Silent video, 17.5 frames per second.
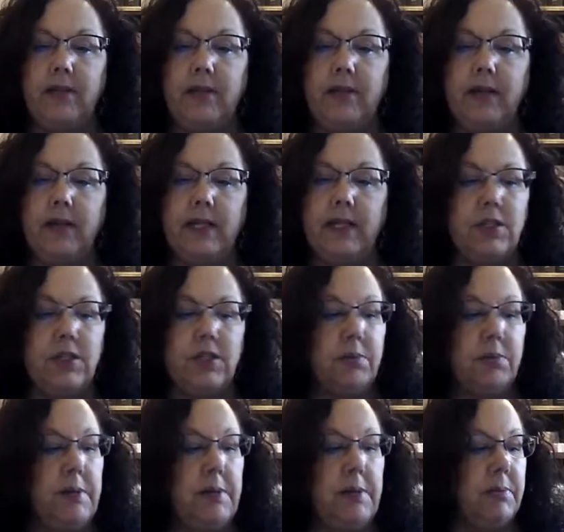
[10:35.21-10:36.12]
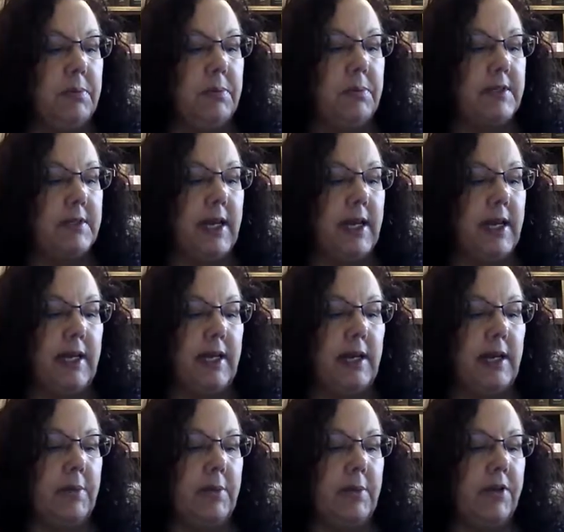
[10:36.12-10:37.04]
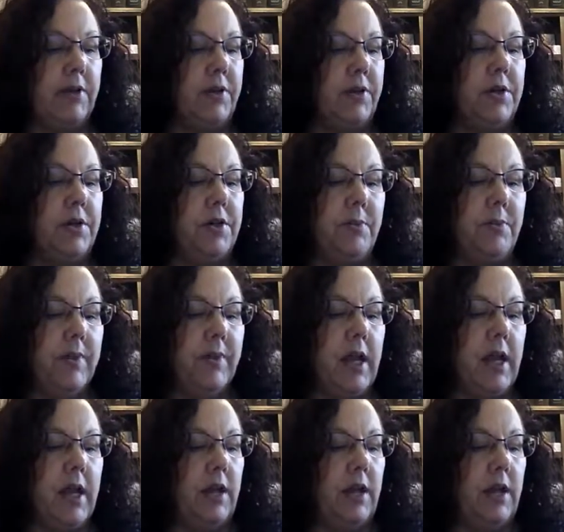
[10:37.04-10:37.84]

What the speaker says: have at least 3 people signing up under you,